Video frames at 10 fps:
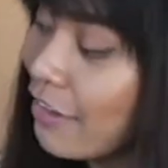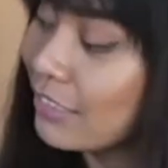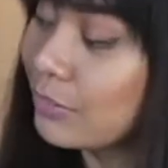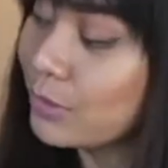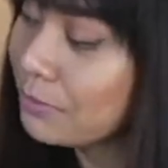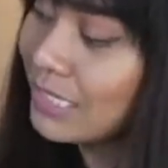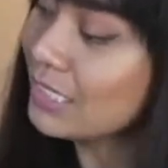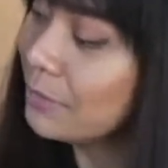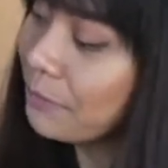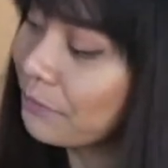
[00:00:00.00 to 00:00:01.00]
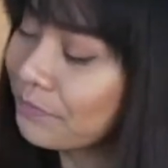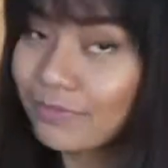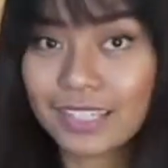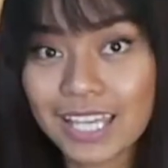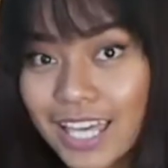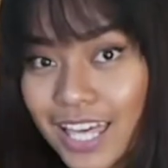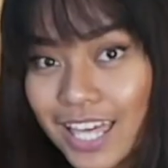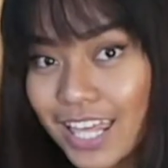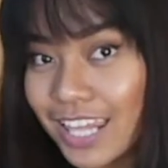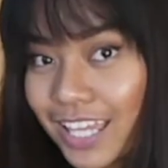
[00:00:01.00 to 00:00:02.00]
I have it with me.
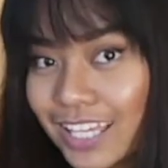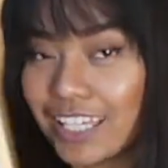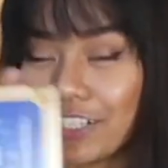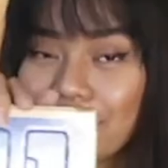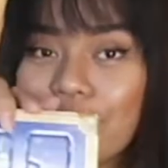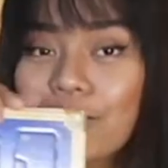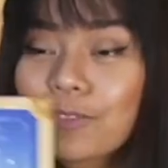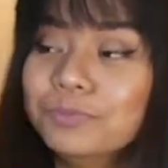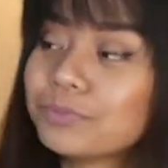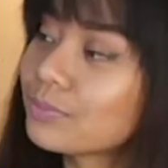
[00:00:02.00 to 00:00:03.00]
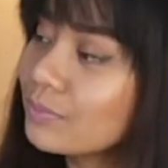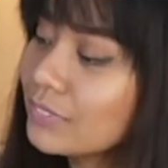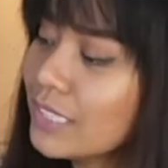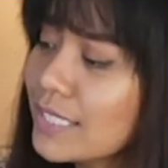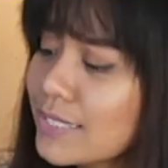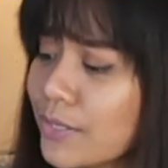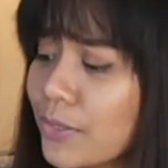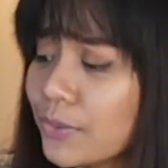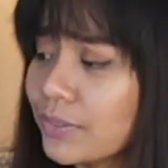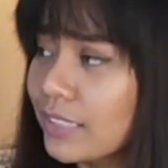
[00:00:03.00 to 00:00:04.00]
Here you go.
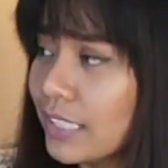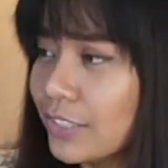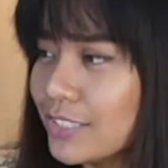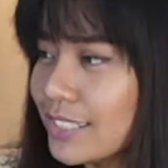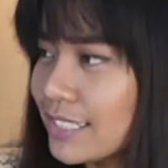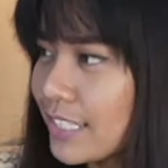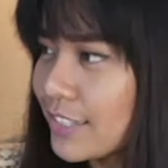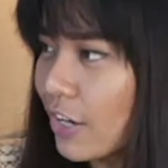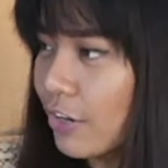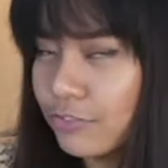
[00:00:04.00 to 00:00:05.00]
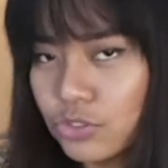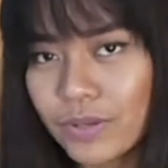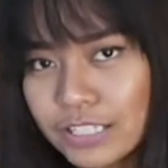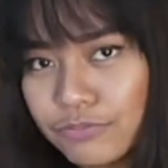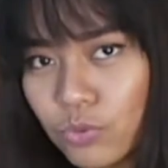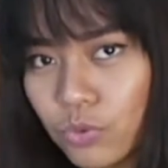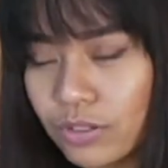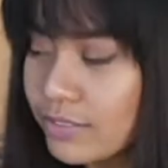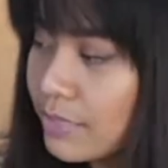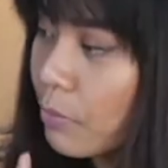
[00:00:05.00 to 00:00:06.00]
So it consists of
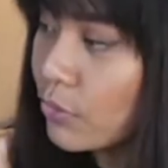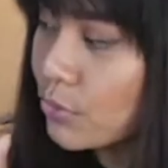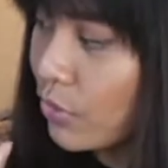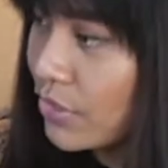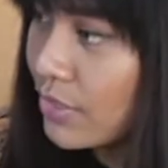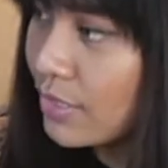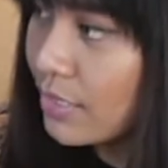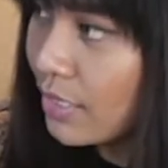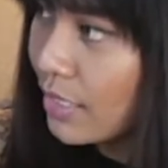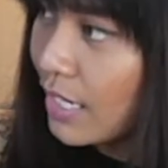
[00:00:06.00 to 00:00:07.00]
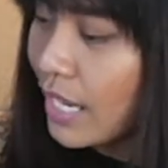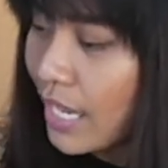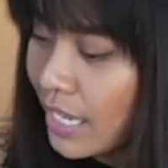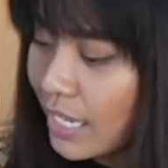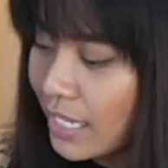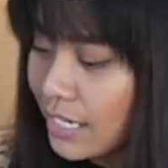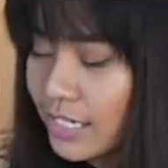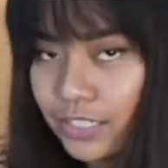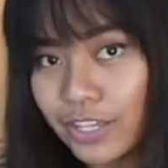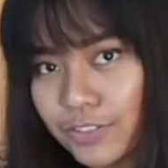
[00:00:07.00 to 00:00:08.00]
24 small doors
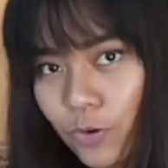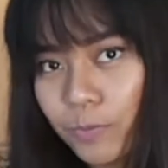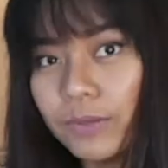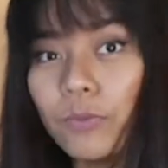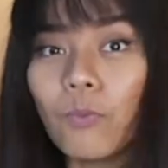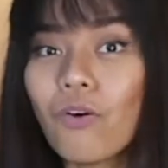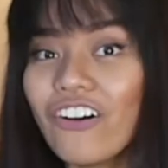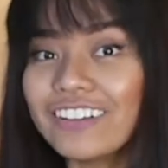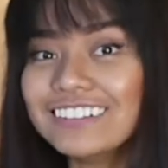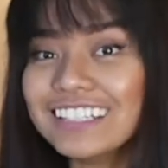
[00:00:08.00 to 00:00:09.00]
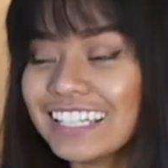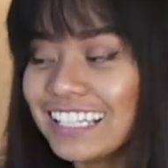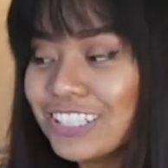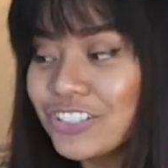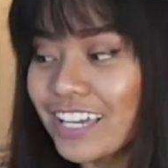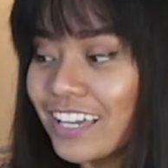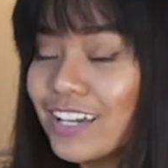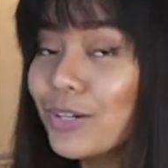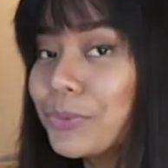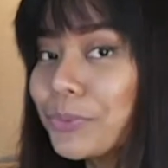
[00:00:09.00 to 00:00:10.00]
and you get to open one each
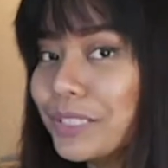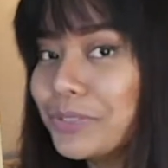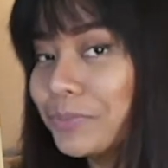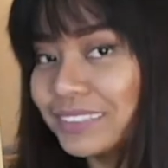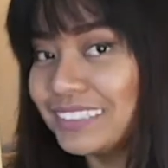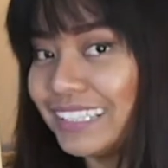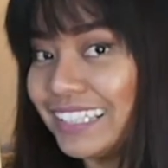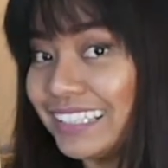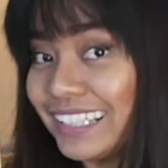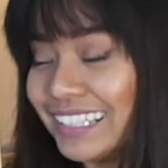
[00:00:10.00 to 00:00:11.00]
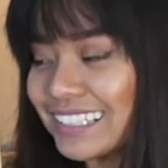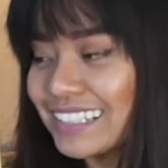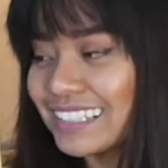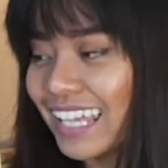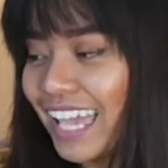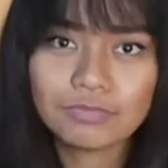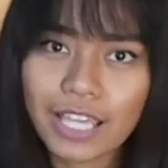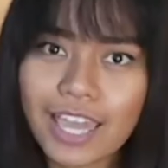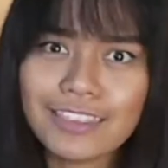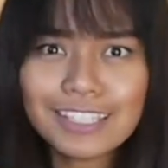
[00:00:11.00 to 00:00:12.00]
day according to what date it is.
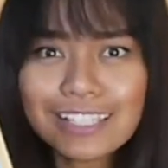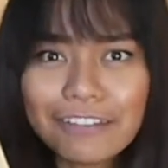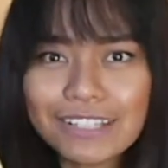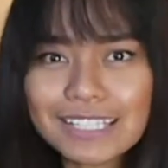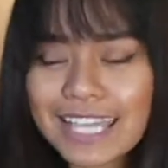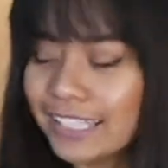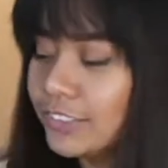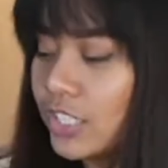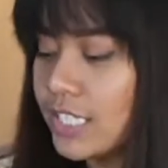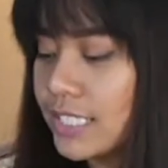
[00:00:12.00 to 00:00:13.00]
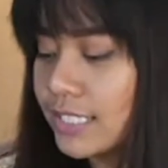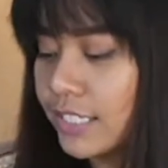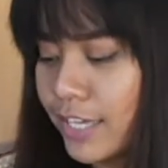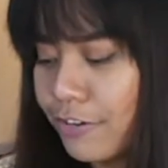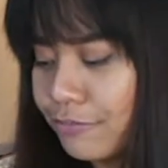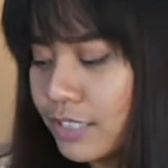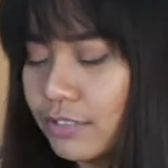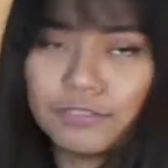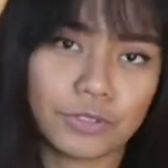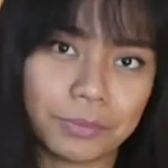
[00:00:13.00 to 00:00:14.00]
And this Advent calendar is a gift
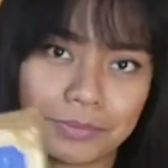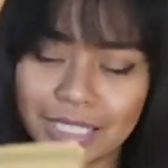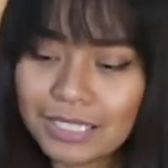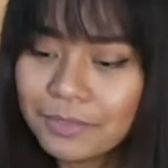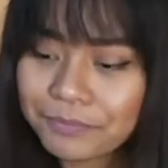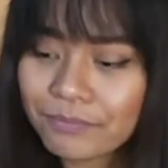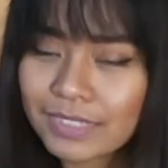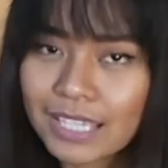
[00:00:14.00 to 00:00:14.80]
for me.